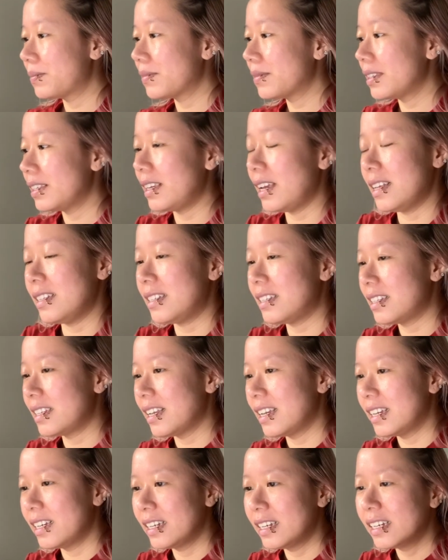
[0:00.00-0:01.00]
Yes.
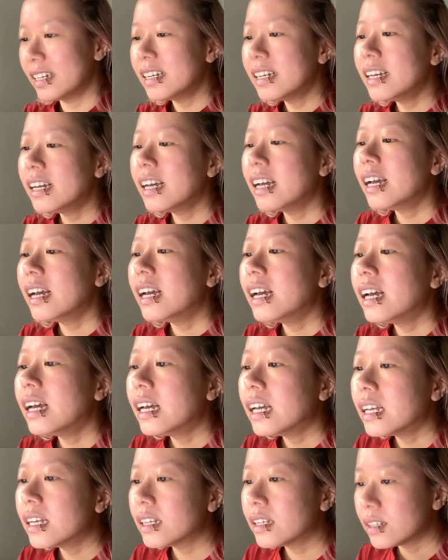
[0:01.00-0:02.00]

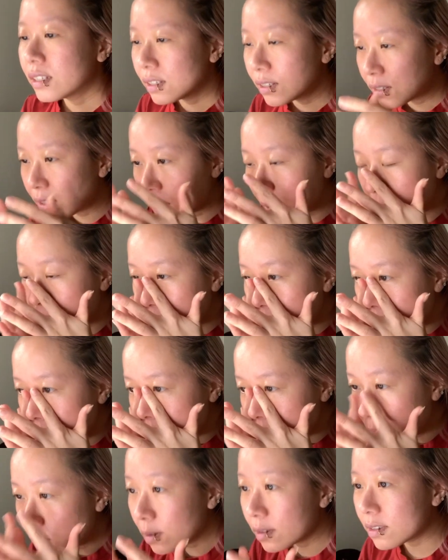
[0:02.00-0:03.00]
So it's
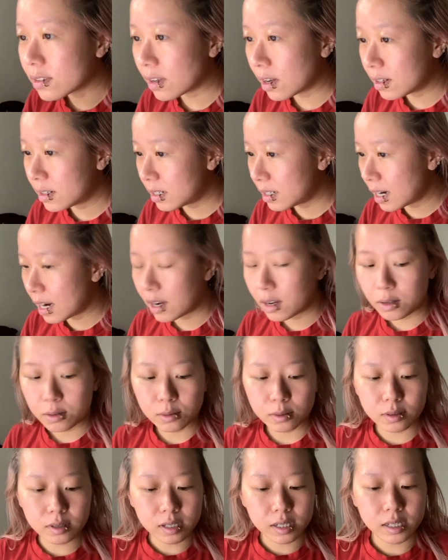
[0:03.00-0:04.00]
all started out.